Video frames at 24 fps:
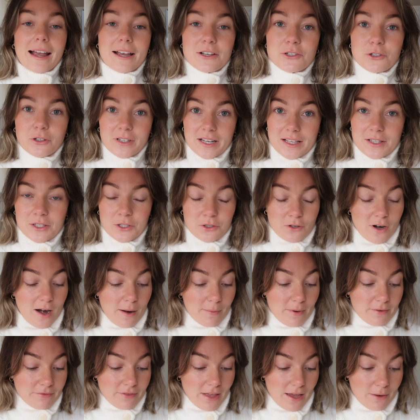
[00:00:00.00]
I asked on
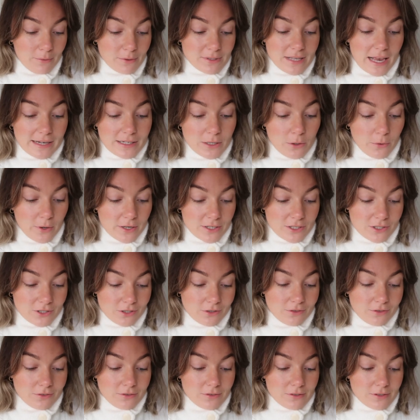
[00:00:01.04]
Instagram if there was any
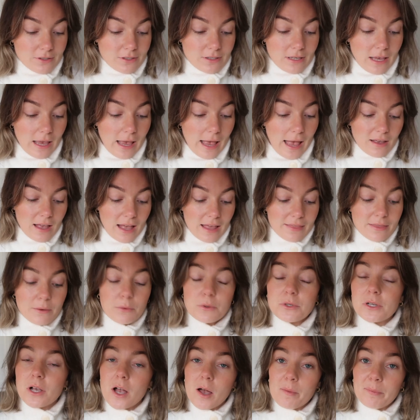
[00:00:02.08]
questions, and there
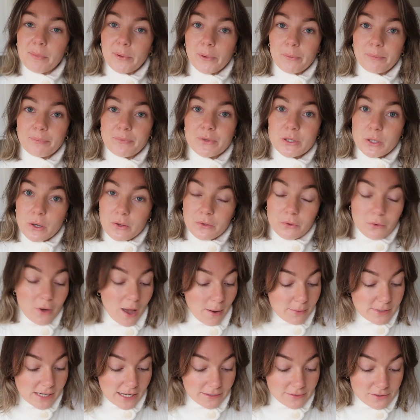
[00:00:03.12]
was a couple, so I thought I
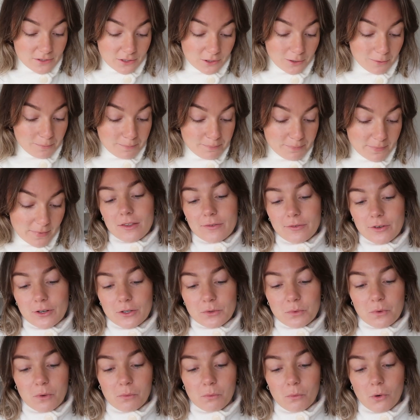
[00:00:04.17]
would answer them. The first
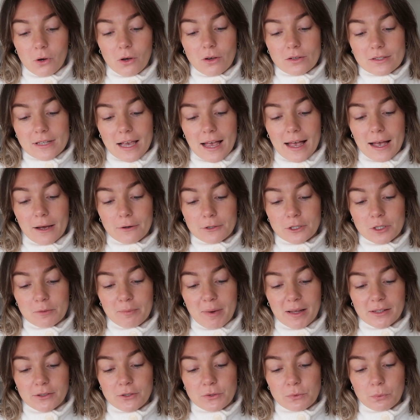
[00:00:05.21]
one was, how do you
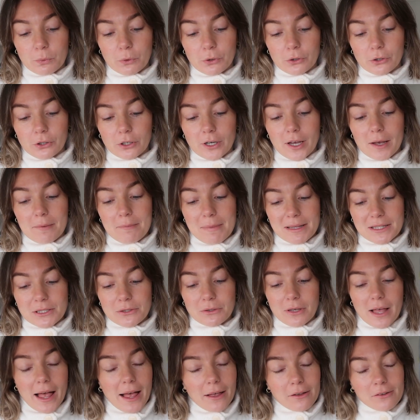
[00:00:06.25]
balance work and mental
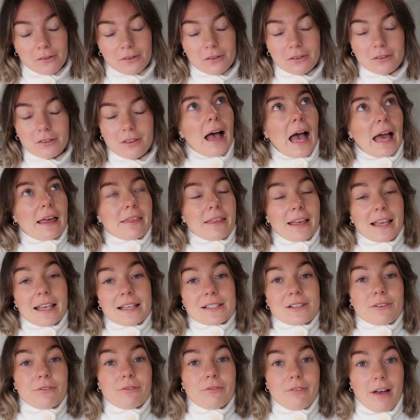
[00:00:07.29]
health? I think it's
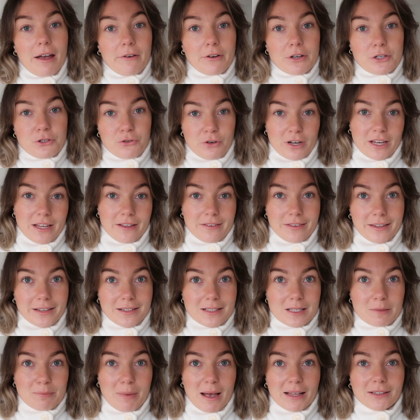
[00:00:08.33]
a very tricky thing
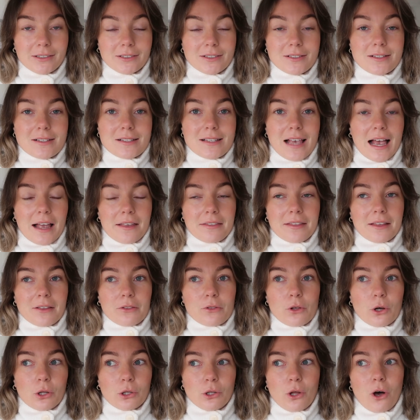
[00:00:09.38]
to balance. I think
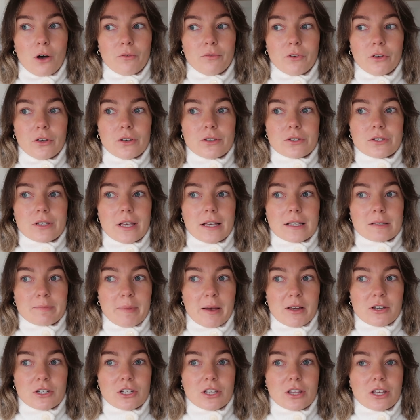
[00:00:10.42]
that a lot of us,
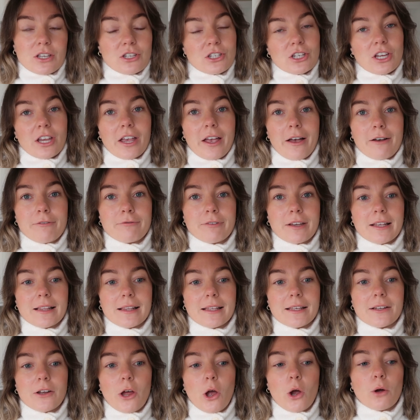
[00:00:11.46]
especially this year, are
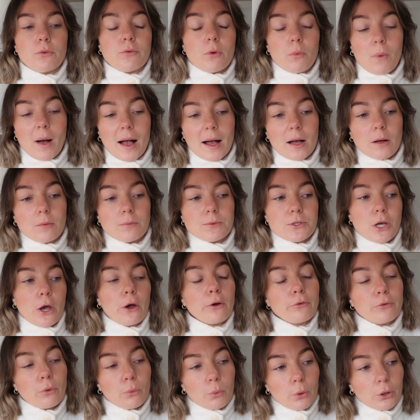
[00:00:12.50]
feeling overwhelmed,
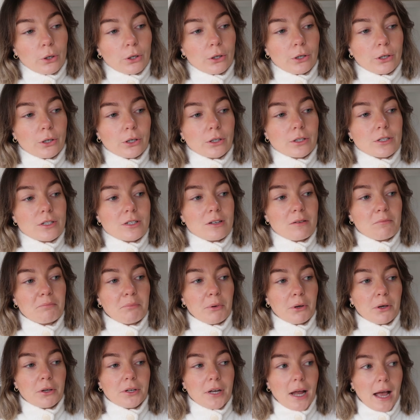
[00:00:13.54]
overworked,
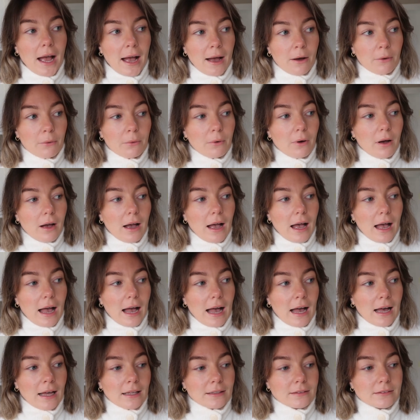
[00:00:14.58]
burnt out,
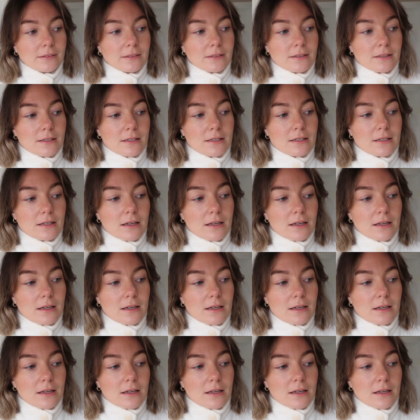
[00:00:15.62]
and